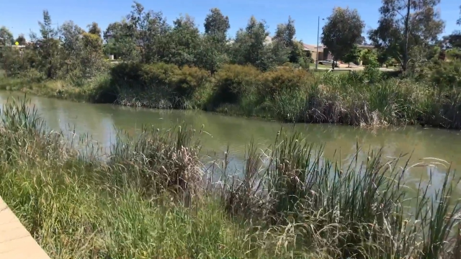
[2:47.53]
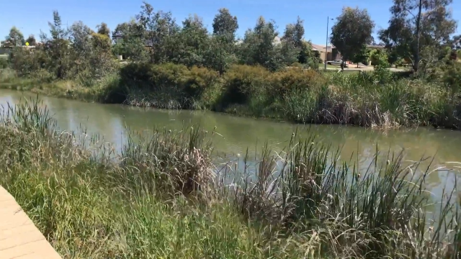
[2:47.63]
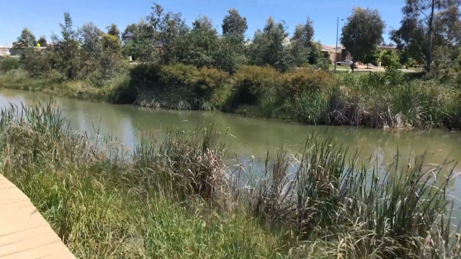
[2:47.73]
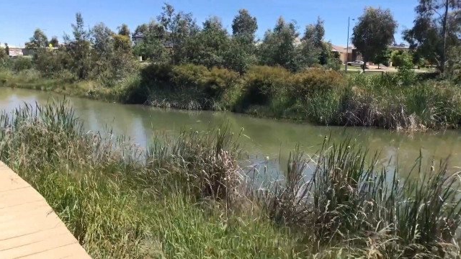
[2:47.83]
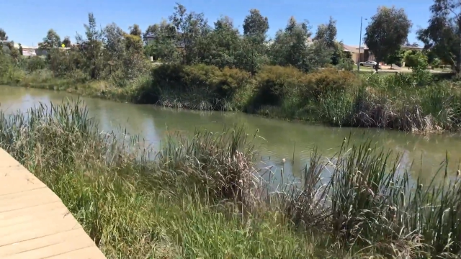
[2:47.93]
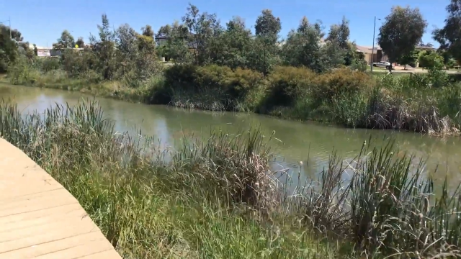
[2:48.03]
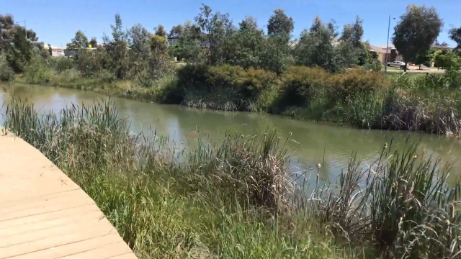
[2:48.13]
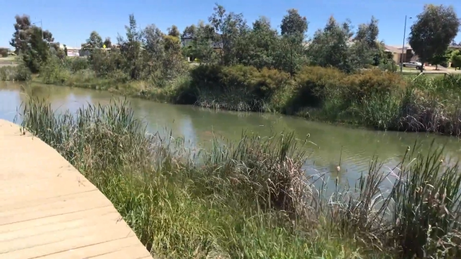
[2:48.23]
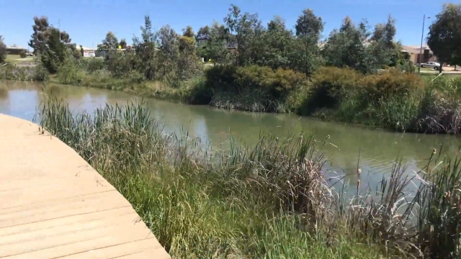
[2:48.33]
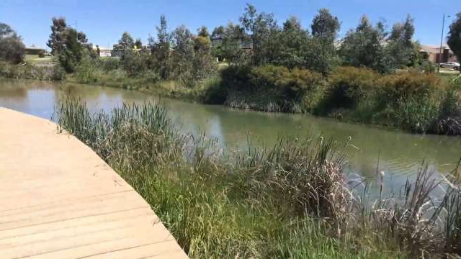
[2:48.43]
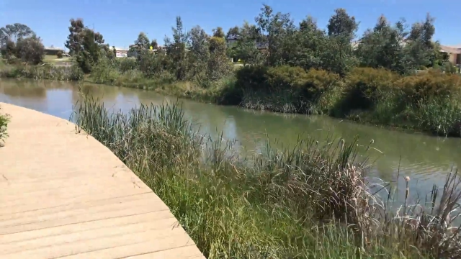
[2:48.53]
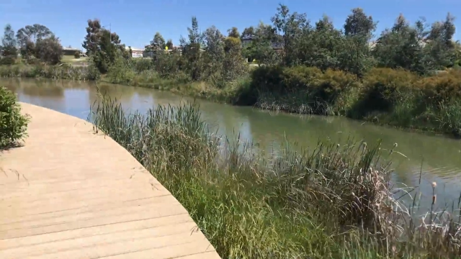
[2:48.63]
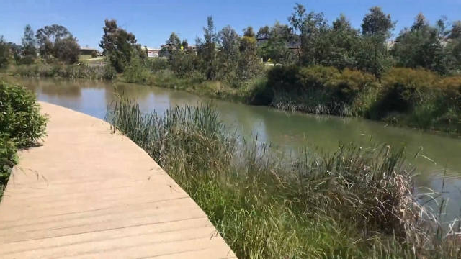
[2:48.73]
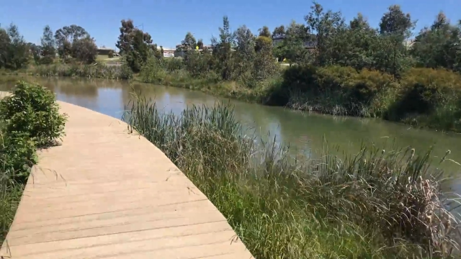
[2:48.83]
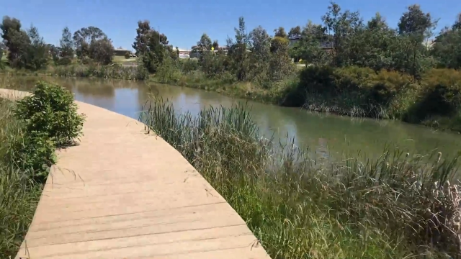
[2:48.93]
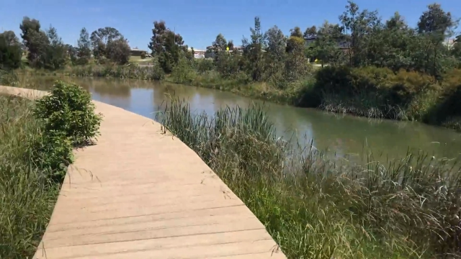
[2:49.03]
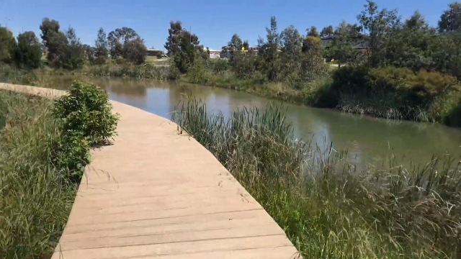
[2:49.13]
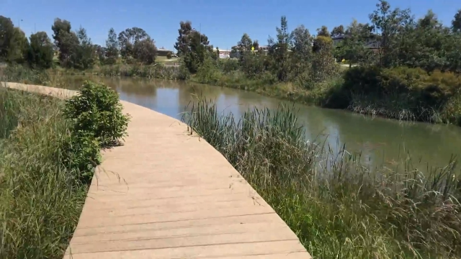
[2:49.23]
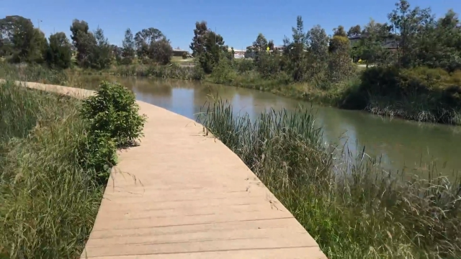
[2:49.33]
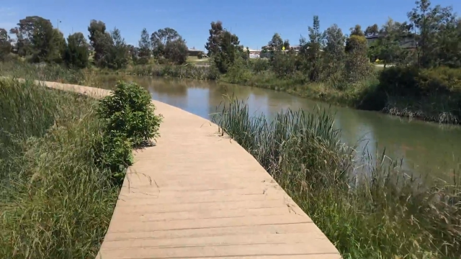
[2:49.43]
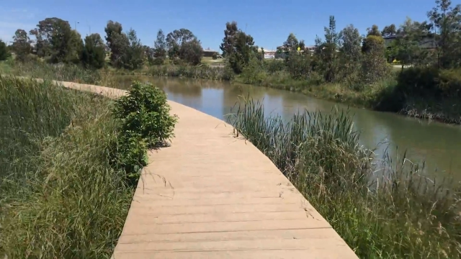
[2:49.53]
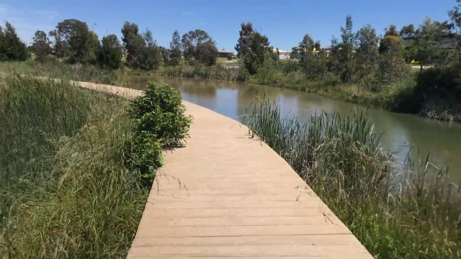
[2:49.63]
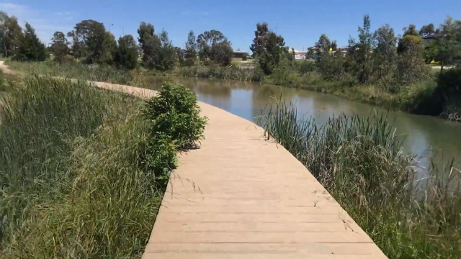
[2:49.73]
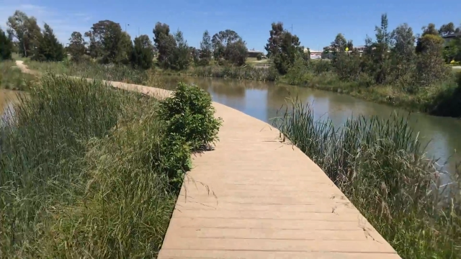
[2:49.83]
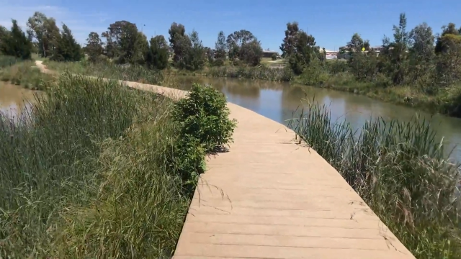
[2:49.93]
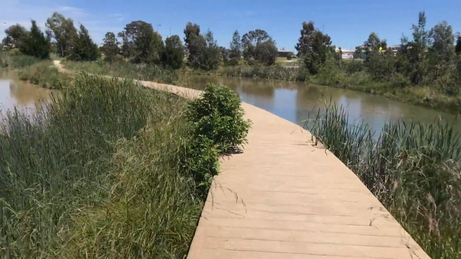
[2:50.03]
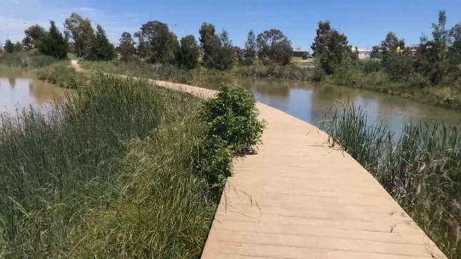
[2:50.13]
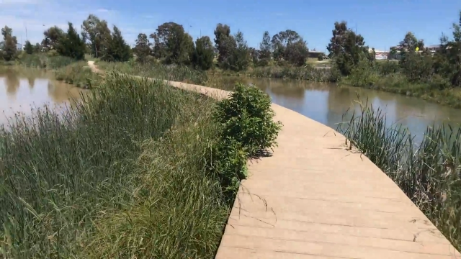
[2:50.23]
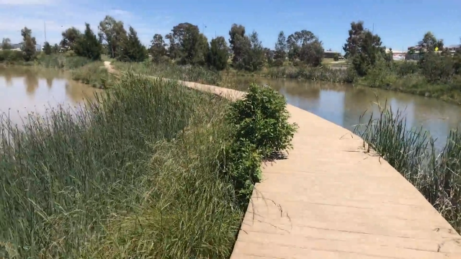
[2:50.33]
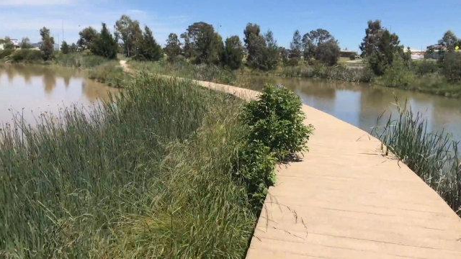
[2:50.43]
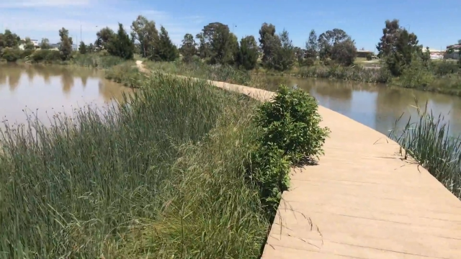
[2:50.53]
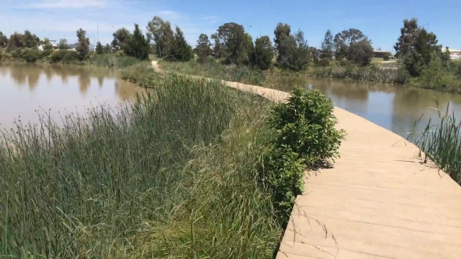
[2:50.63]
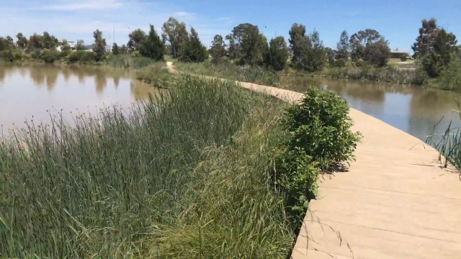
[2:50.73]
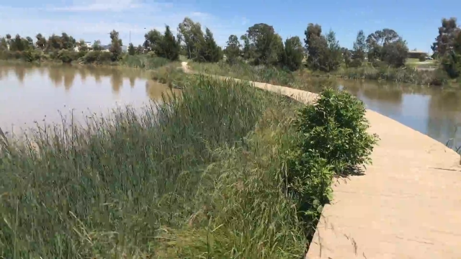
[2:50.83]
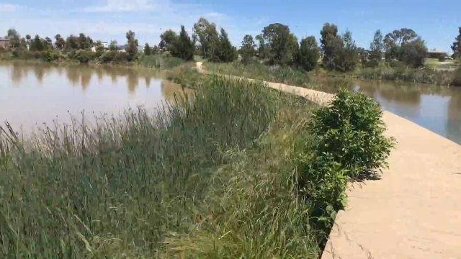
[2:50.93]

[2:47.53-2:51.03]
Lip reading: [unreadable: no face in view]